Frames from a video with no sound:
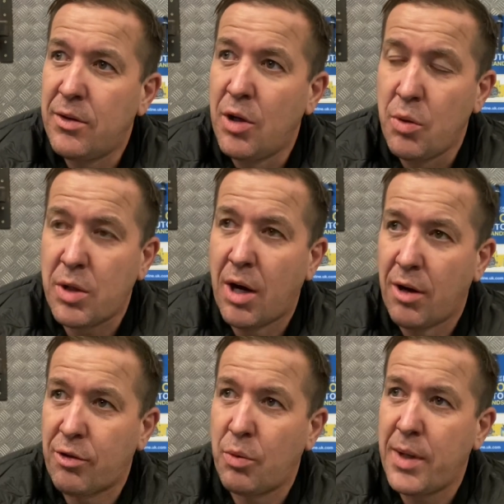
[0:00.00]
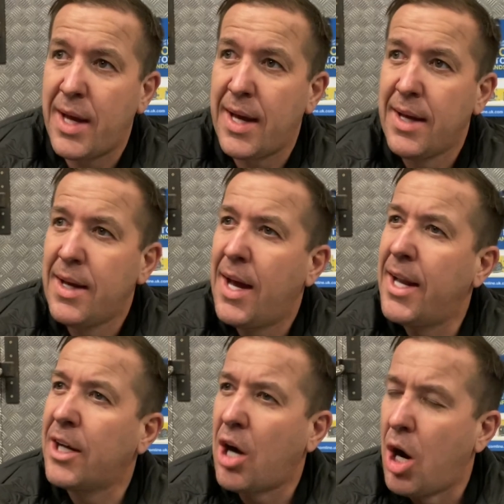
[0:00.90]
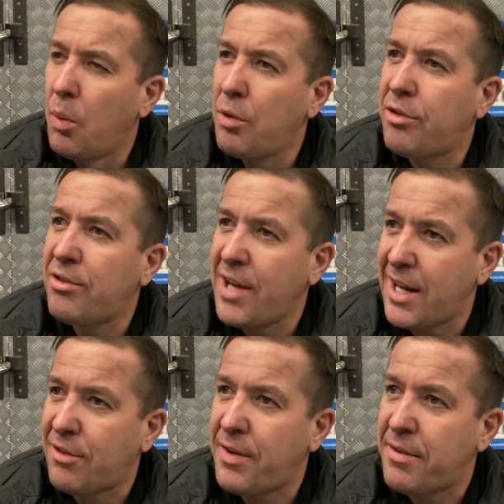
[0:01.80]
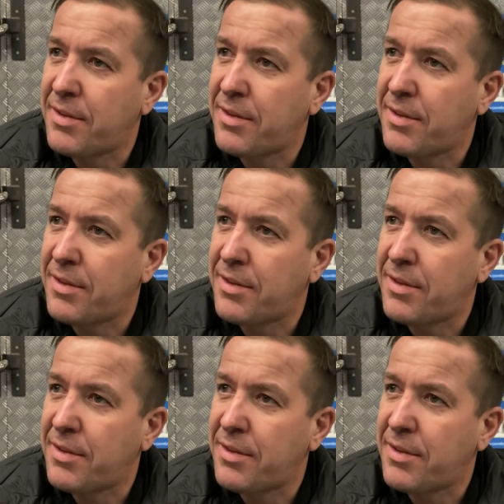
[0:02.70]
Newcastle, yeah, and the car was $650.